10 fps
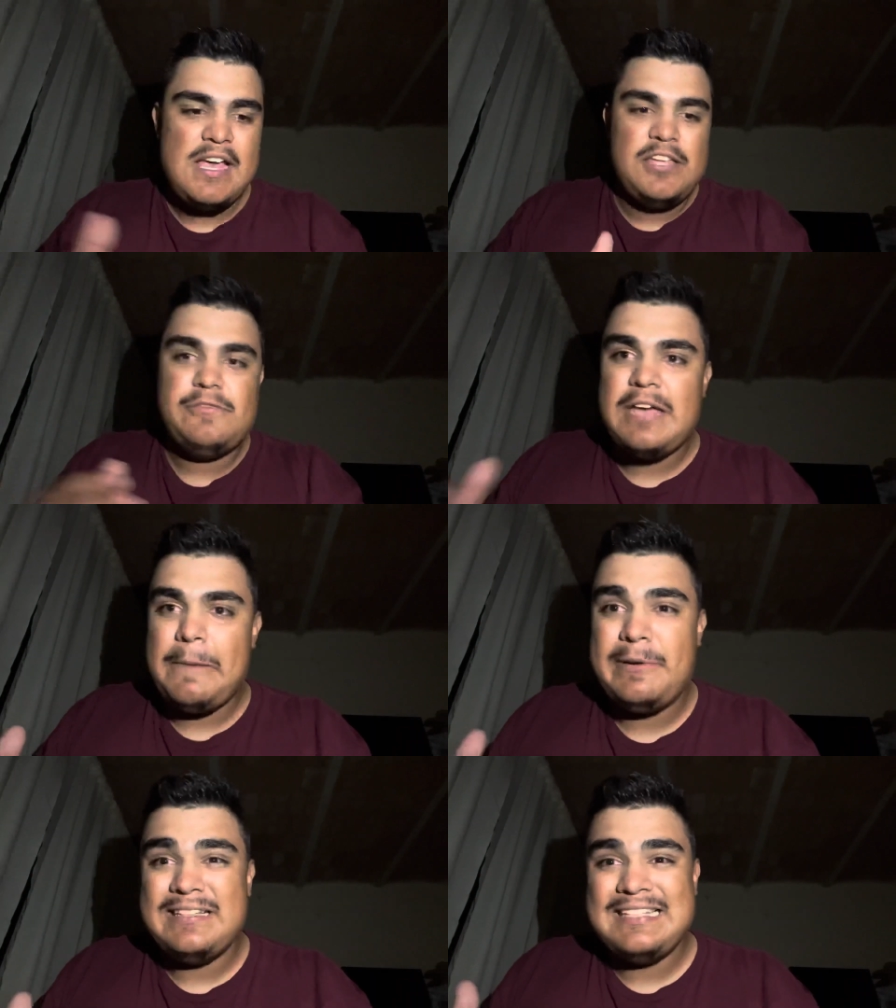You've got to
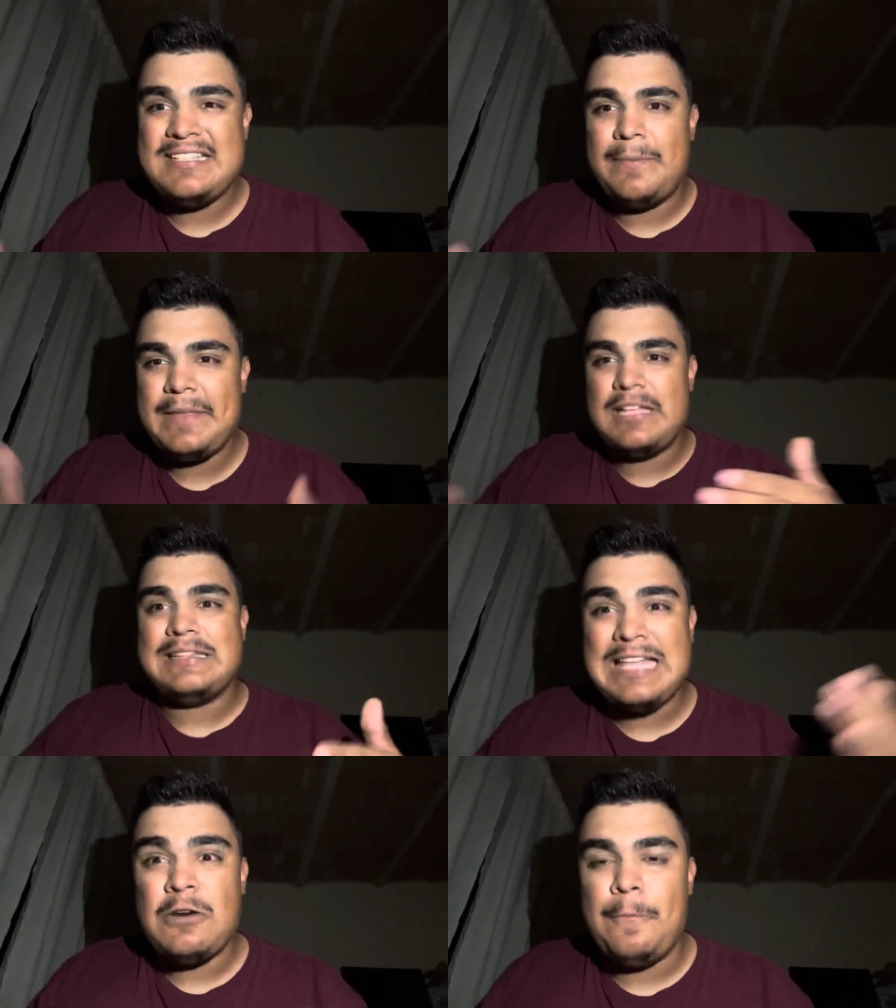put at least something a
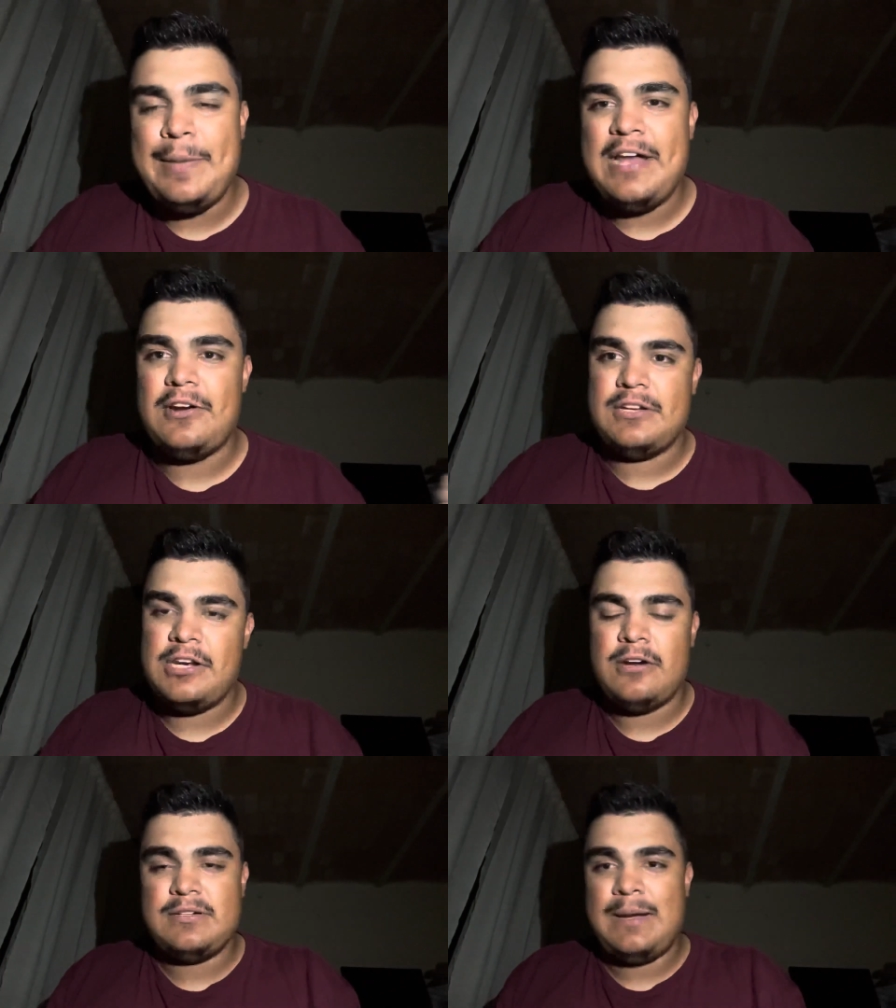little better,
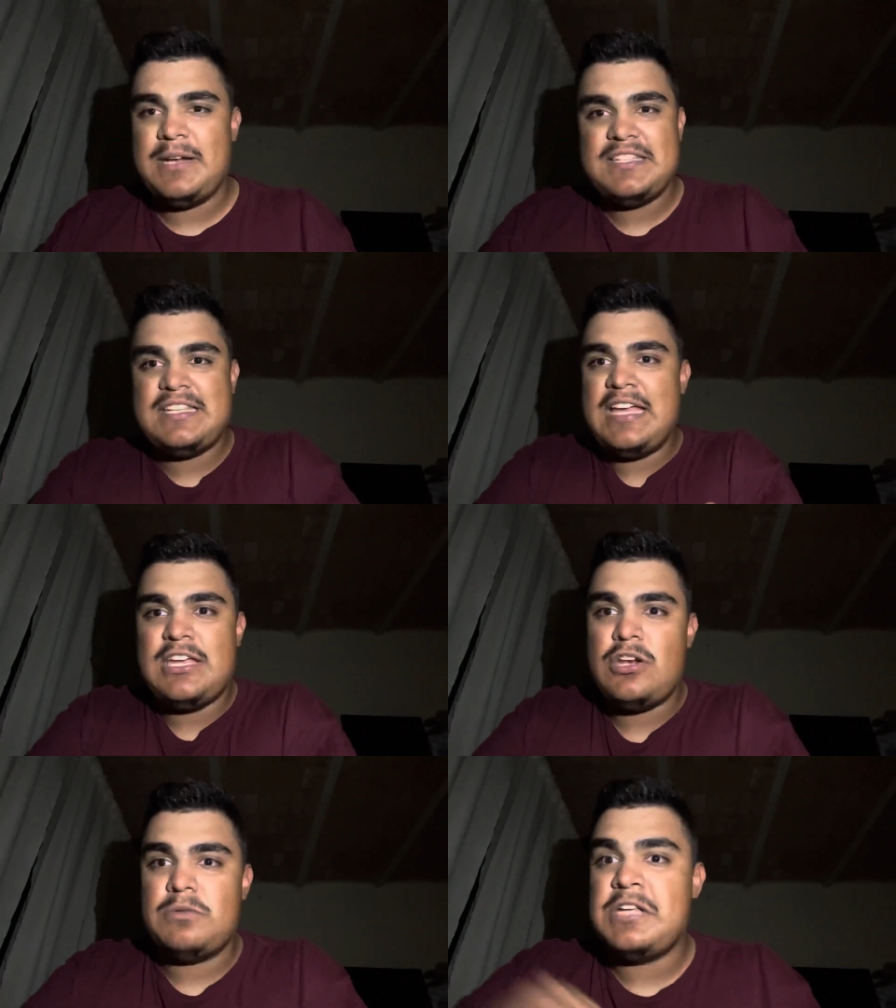I'm not
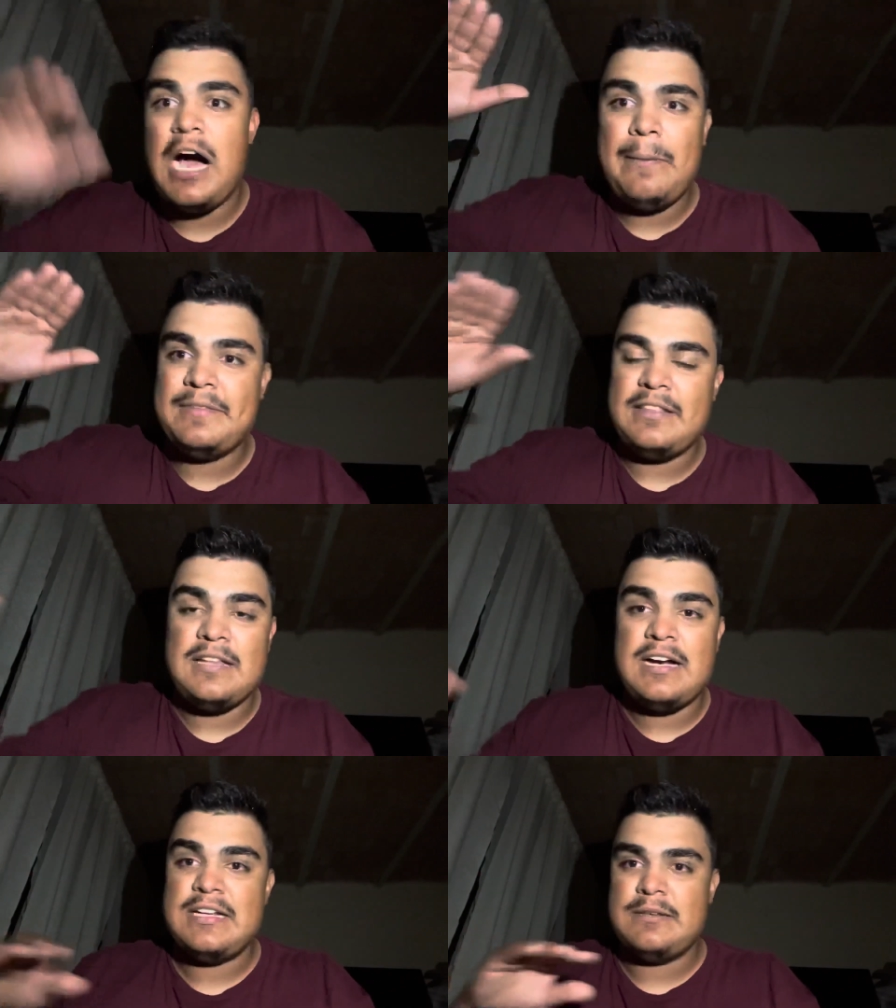saying, top of the
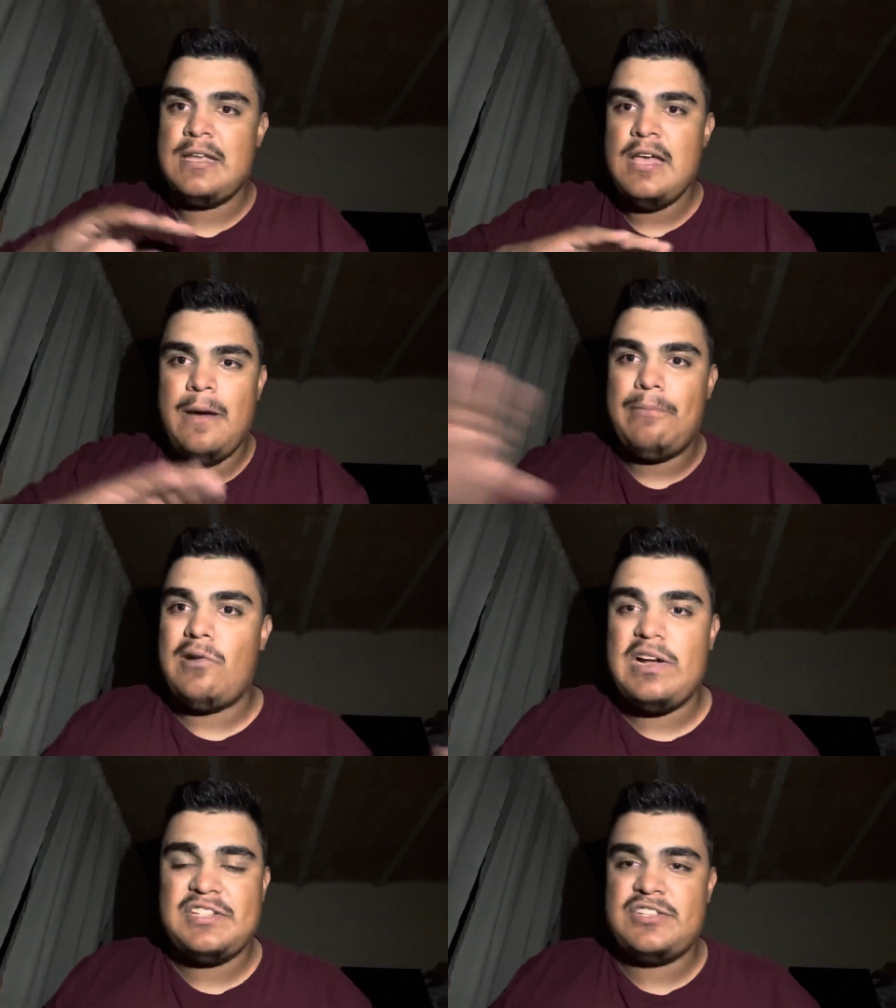line
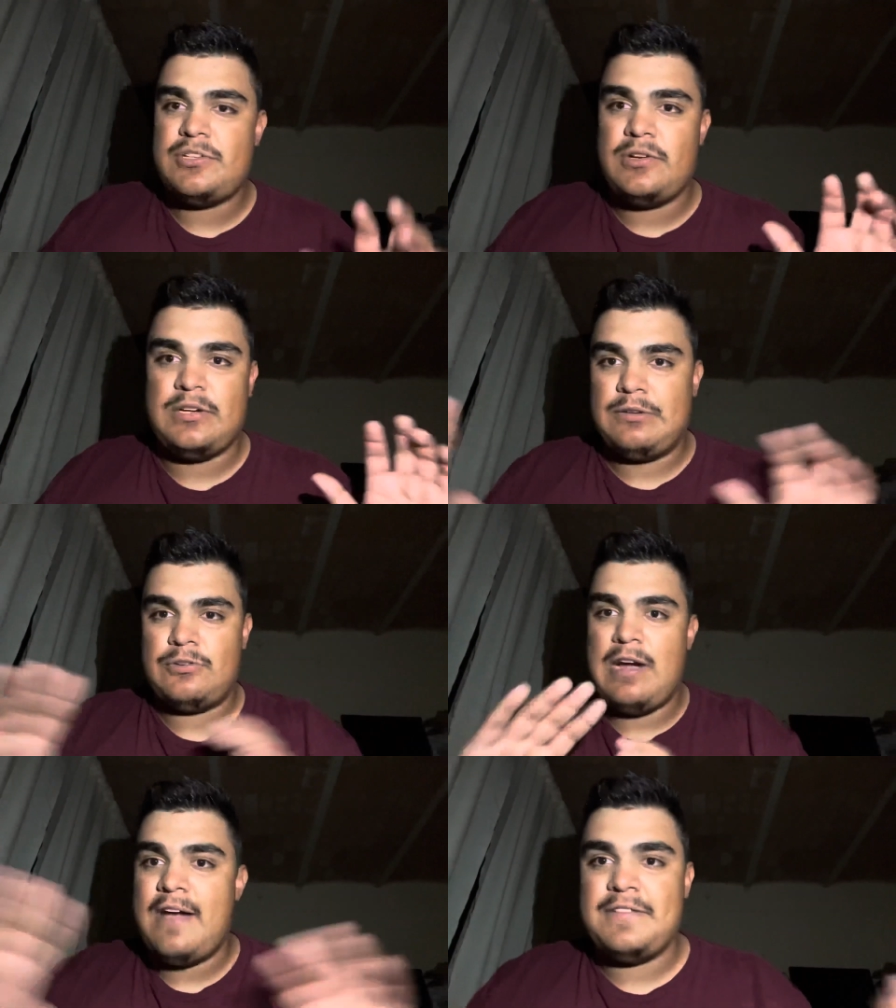processor and
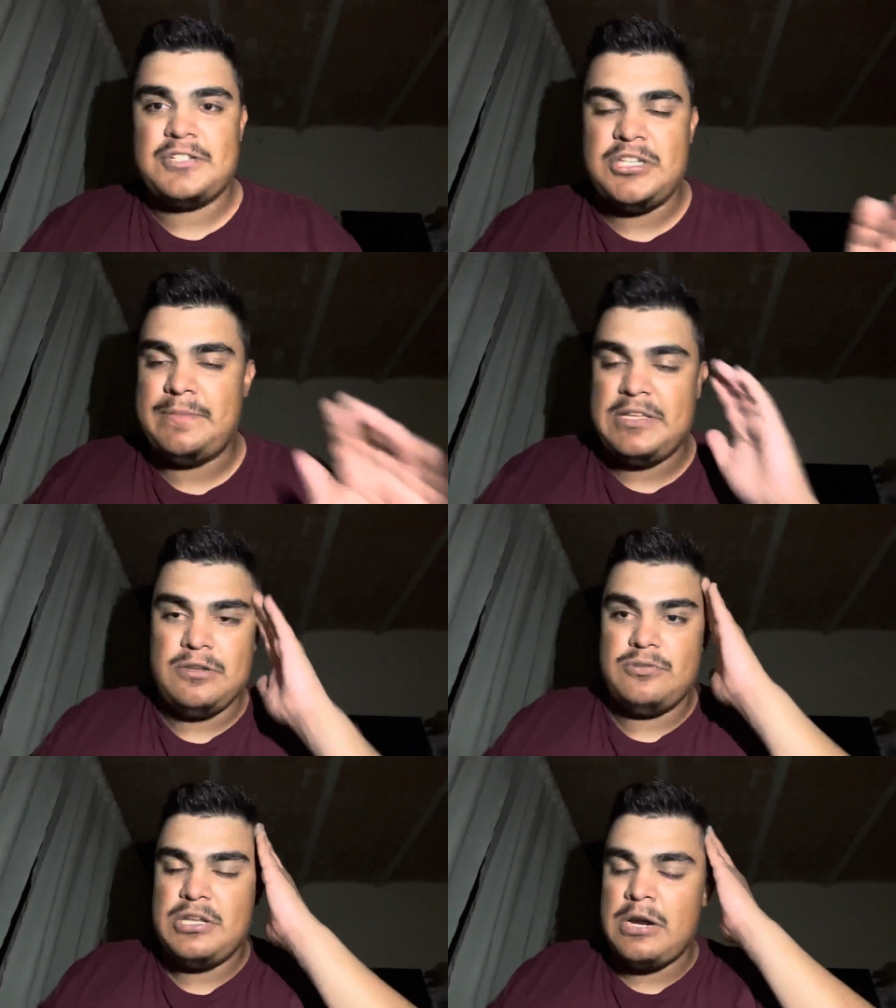graphics,
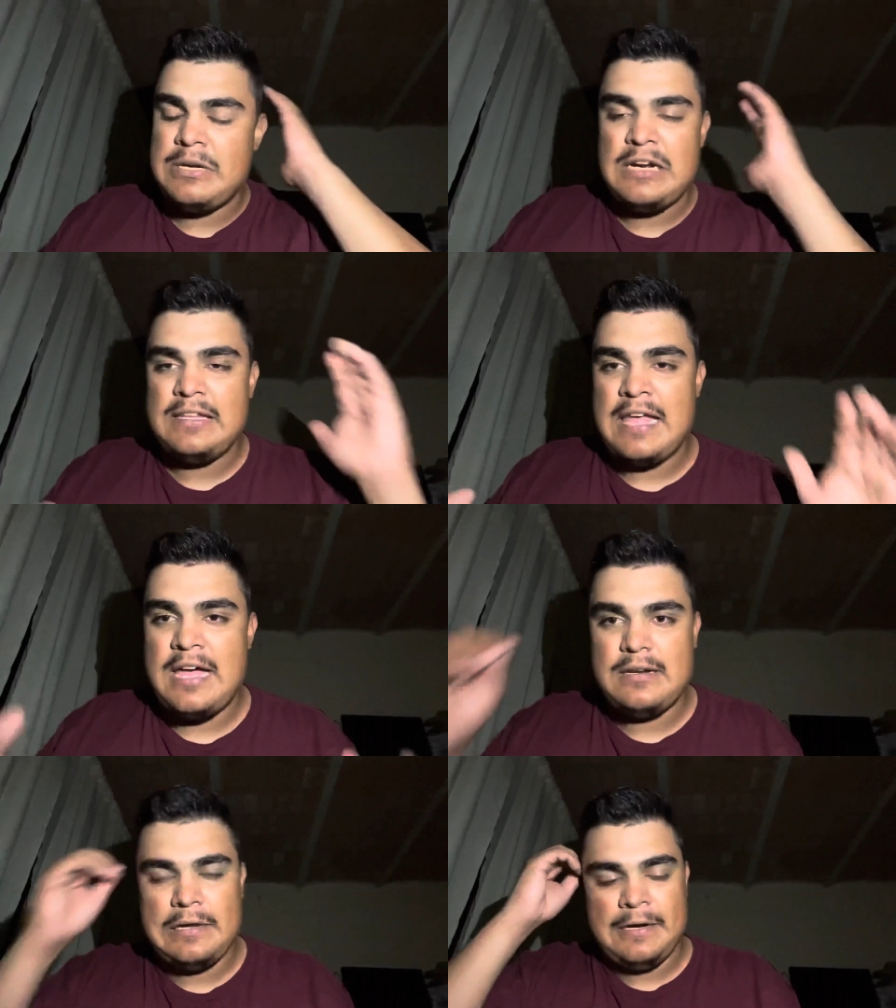GPUs, none of
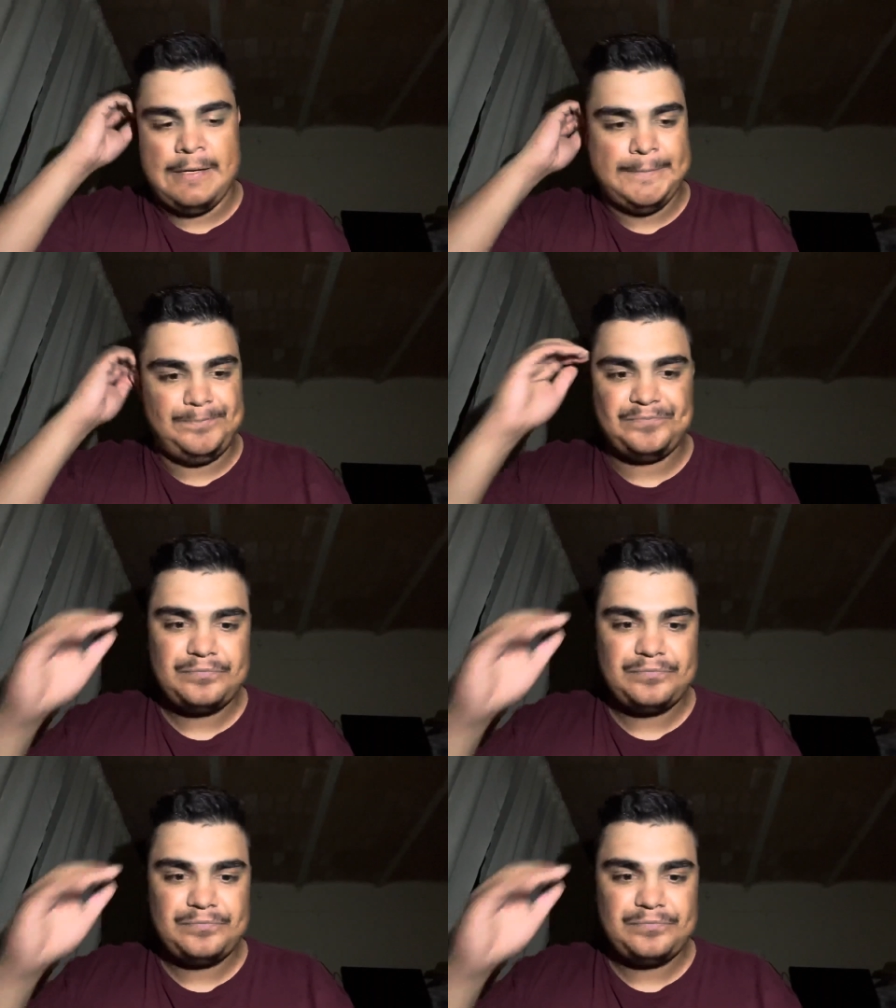that.